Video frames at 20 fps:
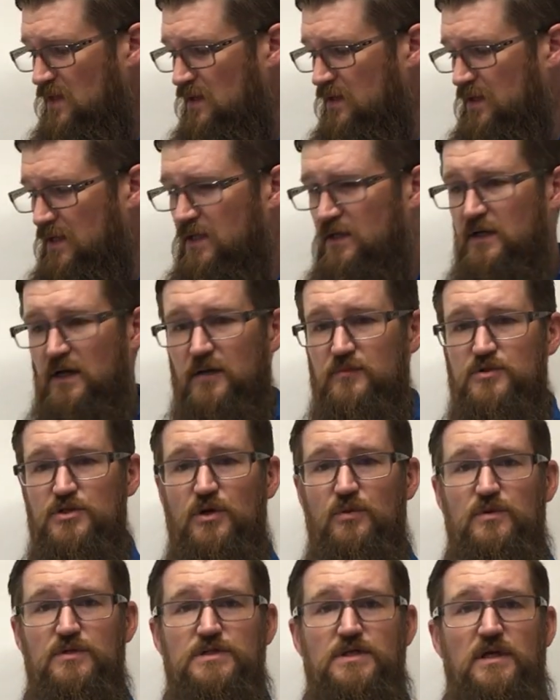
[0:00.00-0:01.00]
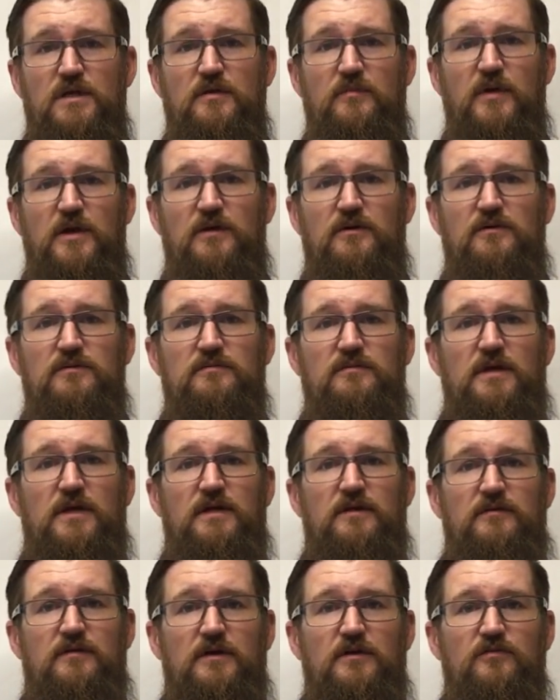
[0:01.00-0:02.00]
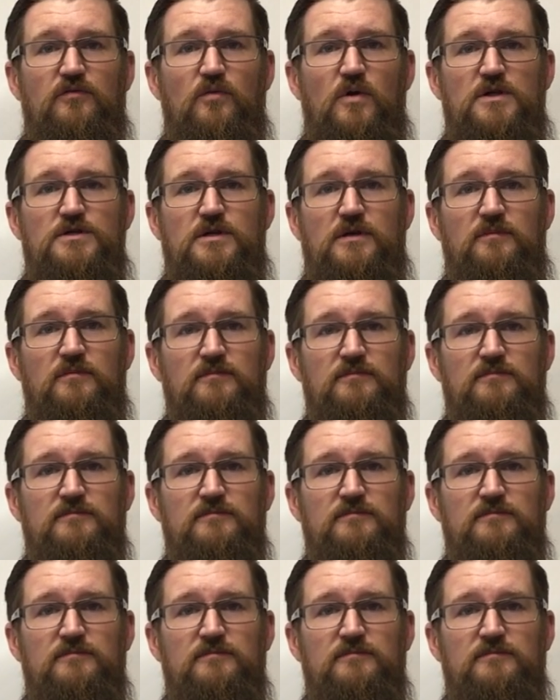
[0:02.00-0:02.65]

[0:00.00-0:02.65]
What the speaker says: Again, I'm Joe with JD Medical, and thanks for watching.